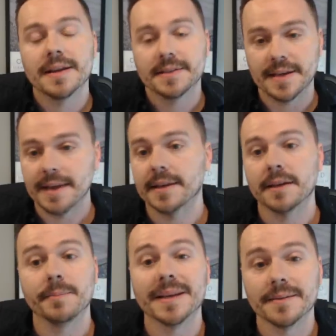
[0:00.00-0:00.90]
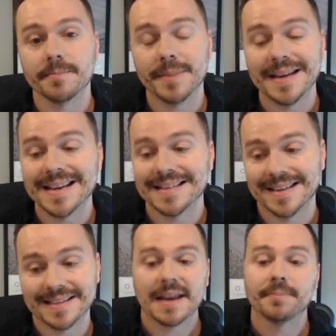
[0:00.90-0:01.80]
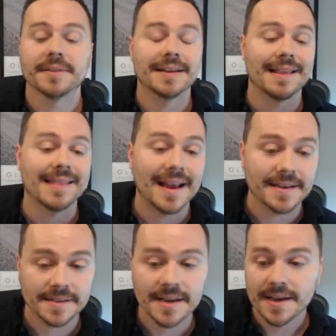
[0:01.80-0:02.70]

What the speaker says: saying that a bid is accepted. And that is